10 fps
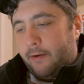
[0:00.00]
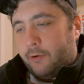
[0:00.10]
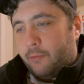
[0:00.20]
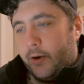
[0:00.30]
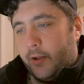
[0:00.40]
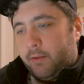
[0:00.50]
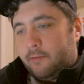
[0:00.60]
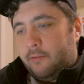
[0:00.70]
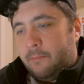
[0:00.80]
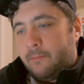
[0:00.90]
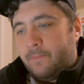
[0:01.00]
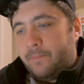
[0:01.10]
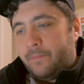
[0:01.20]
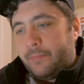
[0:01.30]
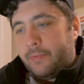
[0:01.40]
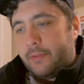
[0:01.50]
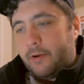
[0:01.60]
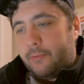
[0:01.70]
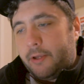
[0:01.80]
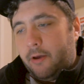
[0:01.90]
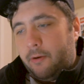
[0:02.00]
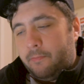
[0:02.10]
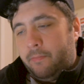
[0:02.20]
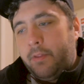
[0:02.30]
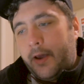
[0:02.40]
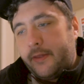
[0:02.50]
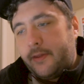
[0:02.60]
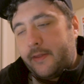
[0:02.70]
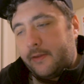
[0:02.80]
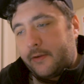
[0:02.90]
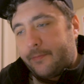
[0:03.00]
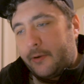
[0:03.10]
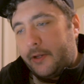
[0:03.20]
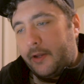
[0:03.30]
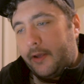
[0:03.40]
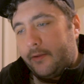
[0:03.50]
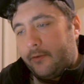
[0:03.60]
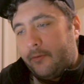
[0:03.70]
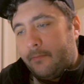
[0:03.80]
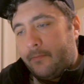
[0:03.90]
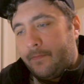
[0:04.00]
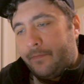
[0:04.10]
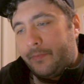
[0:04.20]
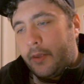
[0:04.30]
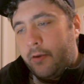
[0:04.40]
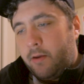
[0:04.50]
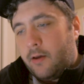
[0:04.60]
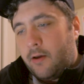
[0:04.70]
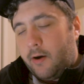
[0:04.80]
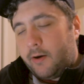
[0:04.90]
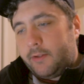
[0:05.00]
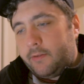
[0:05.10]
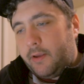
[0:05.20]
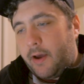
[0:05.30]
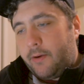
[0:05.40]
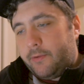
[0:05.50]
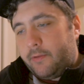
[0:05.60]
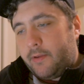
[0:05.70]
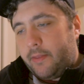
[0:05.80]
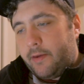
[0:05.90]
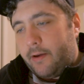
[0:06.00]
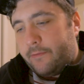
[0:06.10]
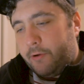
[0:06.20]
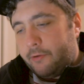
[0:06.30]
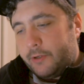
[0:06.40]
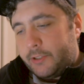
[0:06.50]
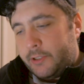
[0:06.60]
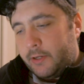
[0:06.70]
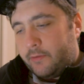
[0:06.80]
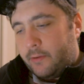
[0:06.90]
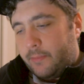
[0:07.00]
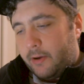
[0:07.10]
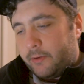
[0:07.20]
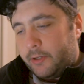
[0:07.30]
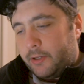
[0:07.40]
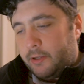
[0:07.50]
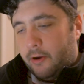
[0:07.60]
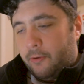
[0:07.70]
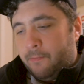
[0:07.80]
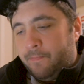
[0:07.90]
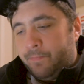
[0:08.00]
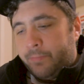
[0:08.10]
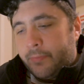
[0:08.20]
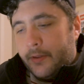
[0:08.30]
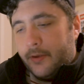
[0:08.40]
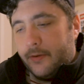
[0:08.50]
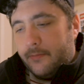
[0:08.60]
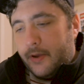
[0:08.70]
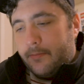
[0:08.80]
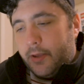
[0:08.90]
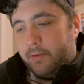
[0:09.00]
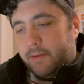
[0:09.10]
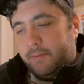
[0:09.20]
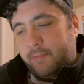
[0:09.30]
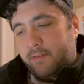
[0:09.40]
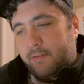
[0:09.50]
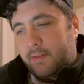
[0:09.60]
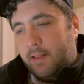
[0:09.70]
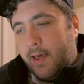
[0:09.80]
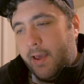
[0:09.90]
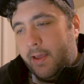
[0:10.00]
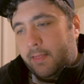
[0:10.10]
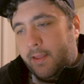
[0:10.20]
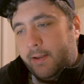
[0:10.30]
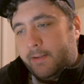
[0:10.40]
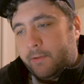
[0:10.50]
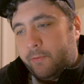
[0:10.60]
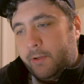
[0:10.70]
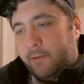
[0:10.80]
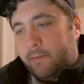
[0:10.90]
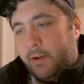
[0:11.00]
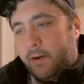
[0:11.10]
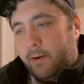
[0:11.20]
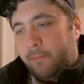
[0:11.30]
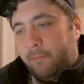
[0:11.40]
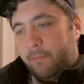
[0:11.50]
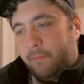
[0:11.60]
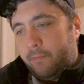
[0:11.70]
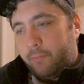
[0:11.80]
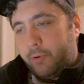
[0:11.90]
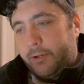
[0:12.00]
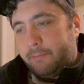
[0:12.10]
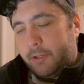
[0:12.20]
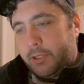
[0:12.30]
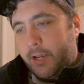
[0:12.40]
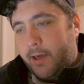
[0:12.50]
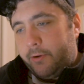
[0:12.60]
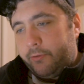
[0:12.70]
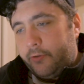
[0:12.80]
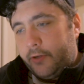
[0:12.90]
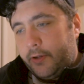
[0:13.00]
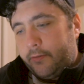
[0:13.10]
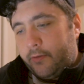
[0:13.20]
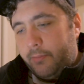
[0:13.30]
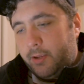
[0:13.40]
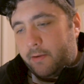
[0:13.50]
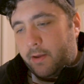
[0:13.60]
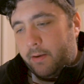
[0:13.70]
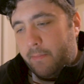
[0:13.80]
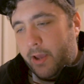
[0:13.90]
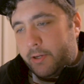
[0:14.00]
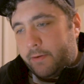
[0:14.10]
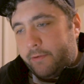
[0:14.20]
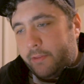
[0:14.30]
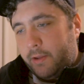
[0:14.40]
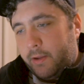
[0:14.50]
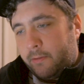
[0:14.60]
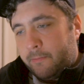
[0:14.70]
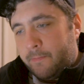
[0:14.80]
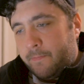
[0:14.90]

everywhere else. There we go. I think that looks pretty nice. Honestly, I would say that photo is just about good to go. Might make some slight lighting tweaks here. Bring up the shadows just a bit to kind of match everything.